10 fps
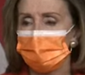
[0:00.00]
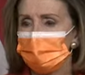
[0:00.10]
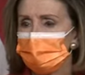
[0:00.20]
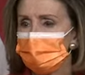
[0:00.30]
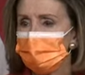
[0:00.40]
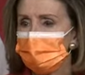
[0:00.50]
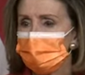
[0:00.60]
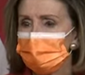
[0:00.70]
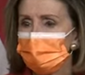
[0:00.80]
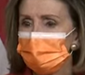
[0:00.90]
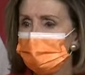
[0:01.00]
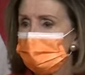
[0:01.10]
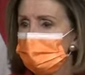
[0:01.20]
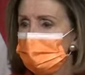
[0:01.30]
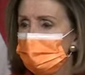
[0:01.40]
to
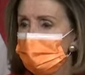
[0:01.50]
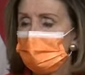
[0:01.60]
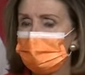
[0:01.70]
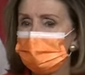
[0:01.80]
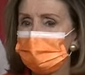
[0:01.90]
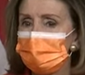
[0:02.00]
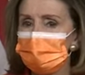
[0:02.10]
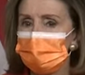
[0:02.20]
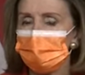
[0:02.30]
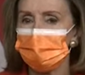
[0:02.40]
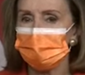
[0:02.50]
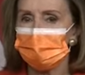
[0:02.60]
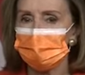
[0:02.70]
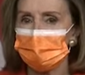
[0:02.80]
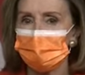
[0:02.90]
the well-being of children
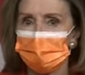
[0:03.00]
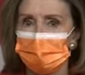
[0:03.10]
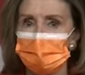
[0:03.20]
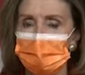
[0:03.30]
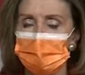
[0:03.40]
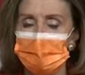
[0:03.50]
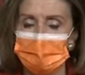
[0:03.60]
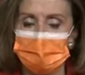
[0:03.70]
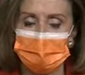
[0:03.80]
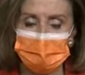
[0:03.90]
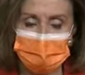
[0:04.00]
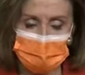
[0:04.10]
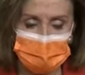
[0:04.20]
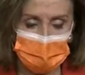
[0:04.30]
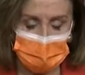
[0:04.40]
to live in a
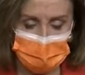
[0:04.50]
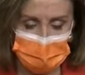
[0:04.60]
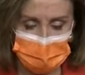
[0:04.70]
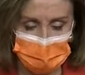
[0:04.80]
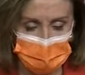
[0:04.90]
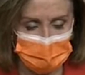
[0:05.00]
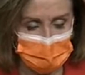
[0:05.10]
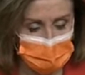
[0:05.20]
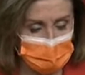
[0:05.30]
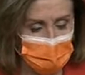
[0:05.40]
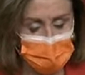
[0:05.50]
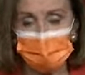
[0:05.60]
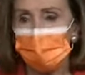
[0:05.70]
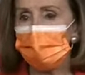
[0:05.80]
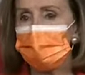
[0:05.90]
dangerous atmosphere. And that we all
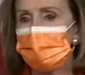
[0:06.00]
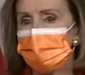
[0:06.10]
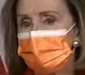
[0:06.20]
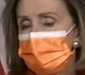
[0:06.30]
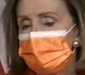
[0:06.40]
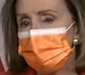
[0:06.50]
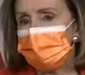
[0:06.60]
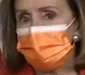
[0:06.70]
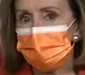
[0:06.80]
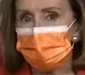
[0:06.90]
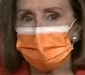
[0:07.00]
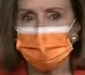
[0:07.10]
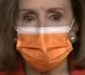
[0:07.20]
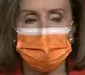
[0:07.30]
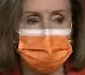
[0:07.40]
know about the children
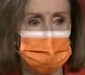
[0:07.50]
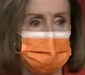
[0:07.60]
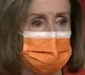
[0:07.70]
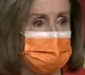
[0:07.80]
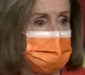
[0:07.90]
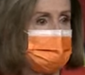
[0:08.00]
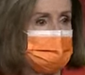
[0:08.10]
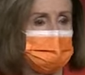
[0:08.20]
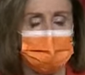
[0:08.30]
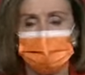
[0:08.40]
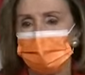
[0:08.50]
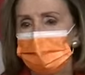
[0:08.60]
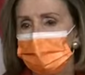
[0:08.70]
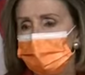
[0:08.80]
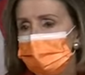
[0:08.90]
in Newtown, and I thought
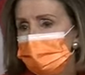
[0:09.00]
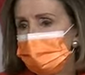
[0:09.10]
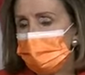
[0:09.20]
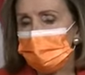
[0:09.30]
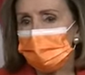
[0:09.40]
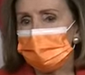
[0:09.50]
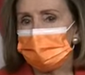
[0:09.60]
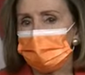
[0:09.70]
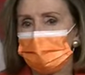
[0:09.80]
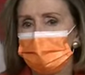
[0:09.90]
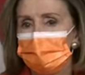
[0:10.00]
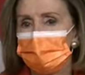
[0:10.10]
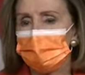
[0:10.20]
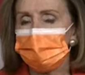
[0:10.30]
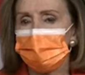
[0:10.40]
for sure we would get
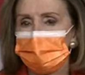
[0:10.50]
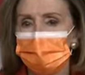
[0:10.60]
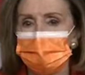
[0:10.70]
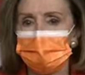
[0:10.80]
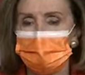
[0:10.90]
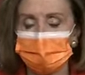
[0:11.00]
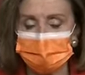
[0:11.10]
gun violence